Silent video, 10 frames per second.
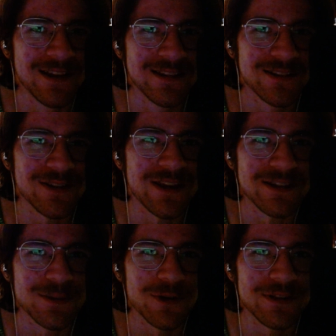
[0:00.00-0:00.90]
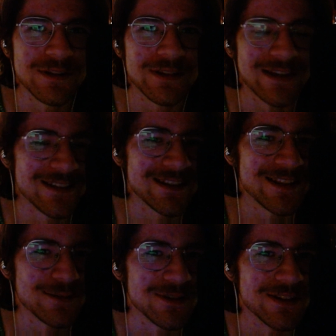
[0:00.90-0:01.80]
So yeah, it's pretty, I think
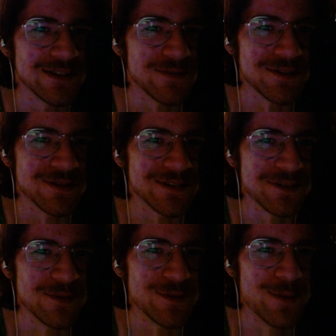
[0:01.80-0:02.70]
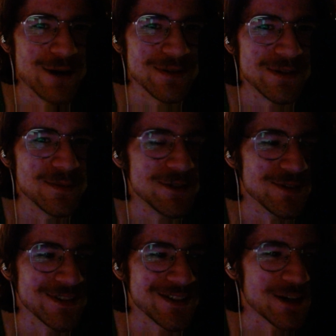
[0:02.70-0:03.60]
that's what this video is going to be about, is me
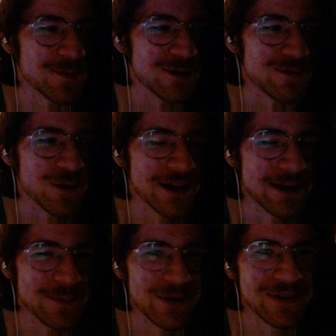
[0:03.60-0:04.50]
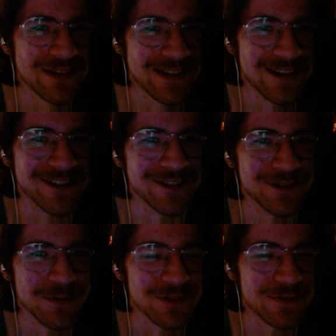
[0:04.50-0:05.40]
just talking about Warhammer.
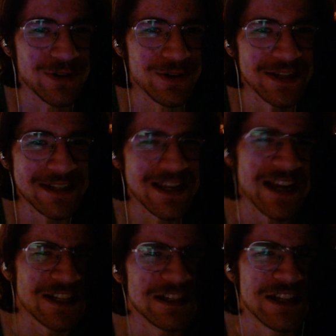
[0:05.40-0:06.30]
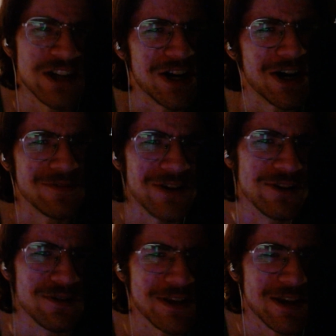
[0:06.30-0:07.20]
So if you don't like that, click off, I
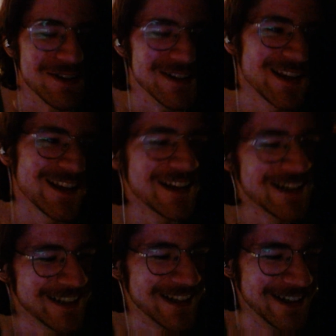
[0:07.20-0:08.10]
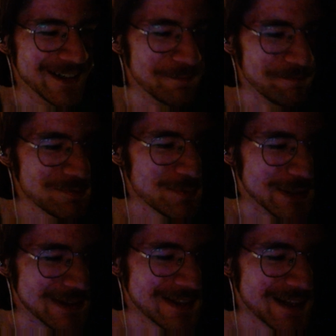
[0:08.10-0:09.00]
don't care.
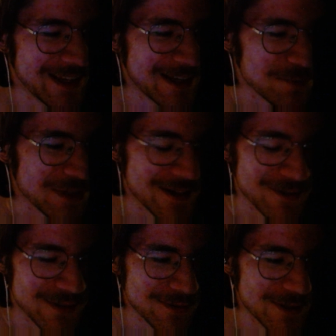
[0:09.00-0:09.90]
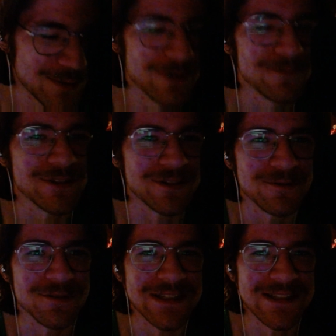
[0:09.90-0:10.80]
But it's been really
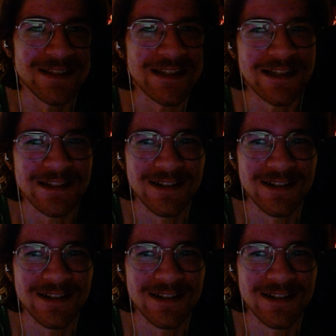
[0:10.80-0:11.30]
cool to see that.